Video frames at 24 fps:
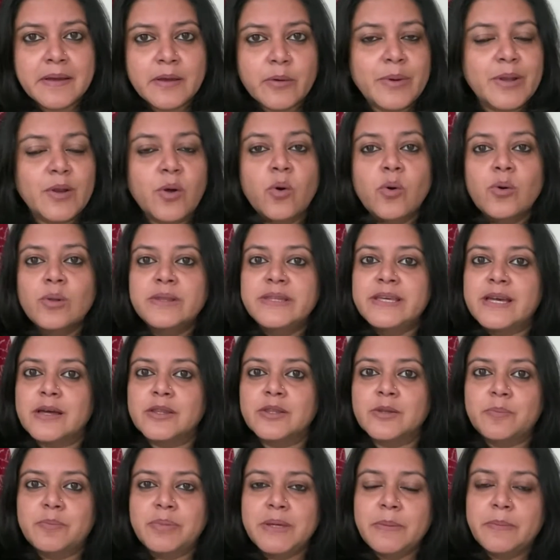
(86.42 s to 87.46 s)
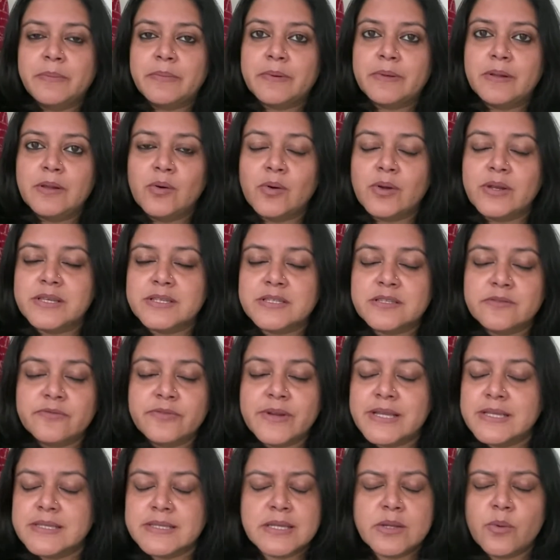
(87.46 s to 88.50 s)
Well, all the other people, all his
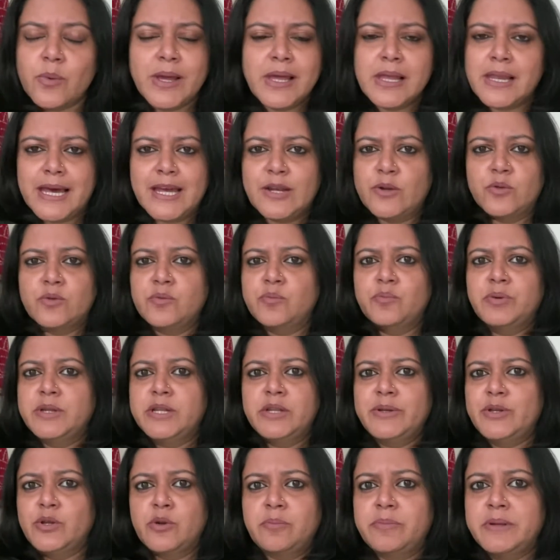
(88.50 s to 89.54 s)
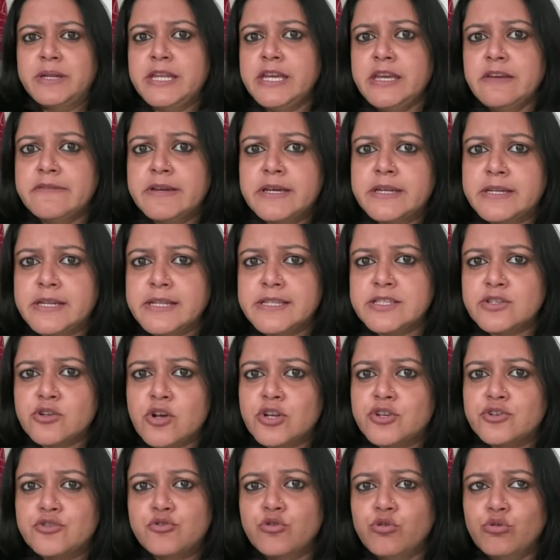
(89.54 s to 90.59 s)
friends said, well, you don't believe it. It's
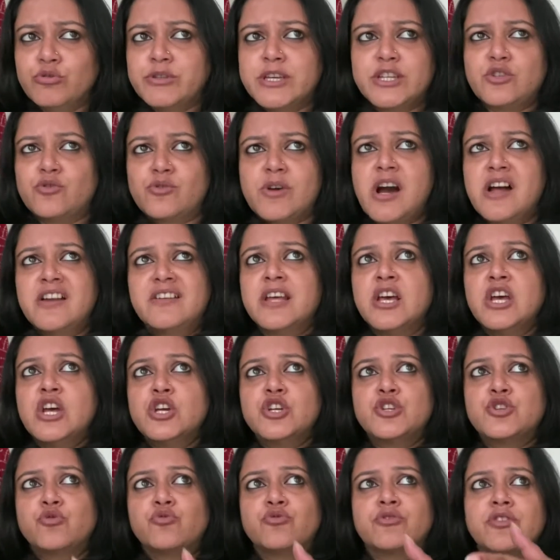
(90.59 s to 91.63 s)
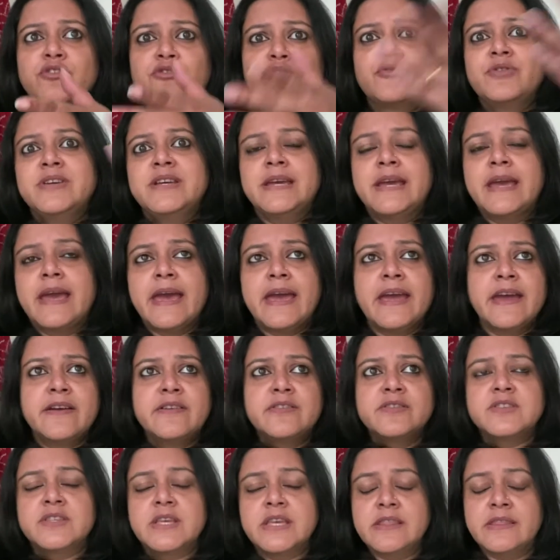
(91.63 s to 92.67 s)
not true that you can't shoot 3
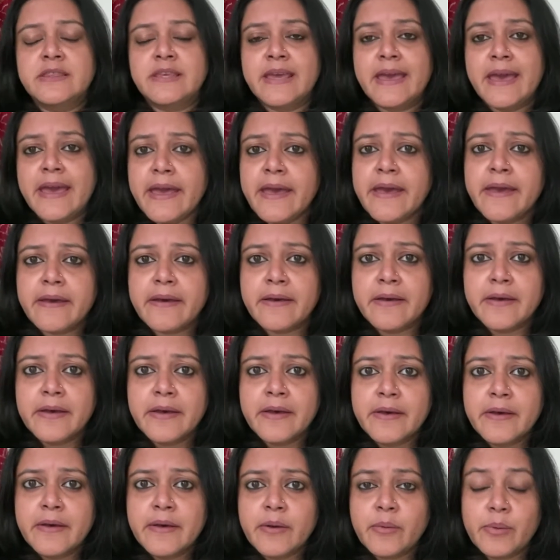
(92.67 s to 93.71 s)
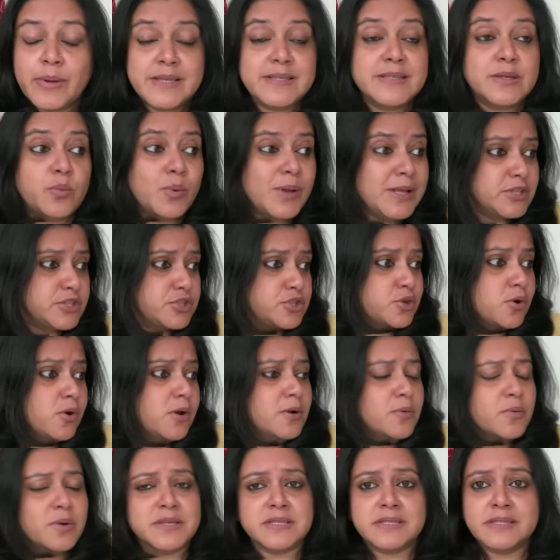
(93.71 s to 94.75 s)
hares in the air. He said, well,
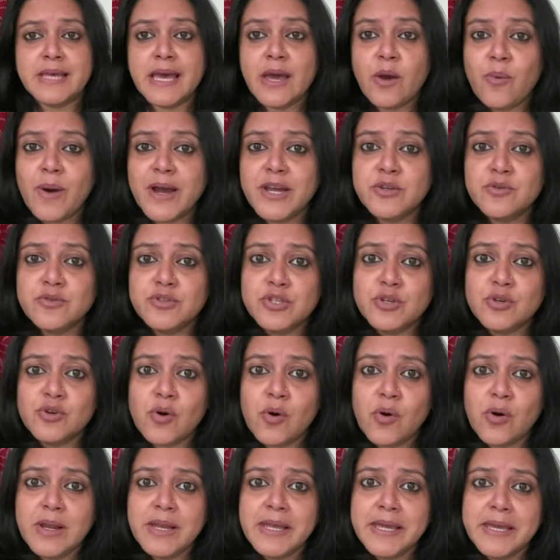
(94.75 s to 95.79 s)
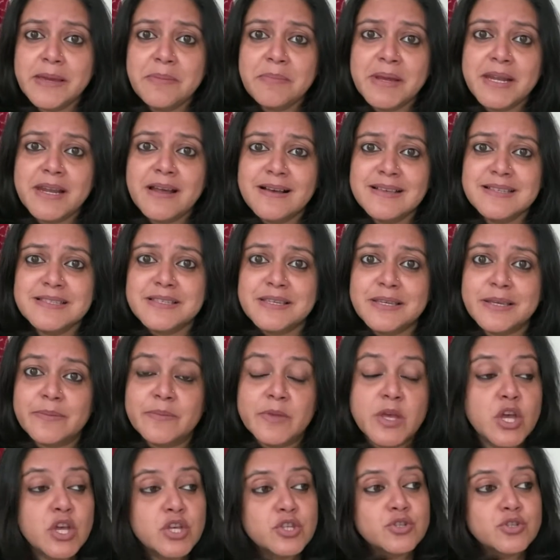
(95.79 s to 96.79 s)
John was there. Why don't you call him and ask him?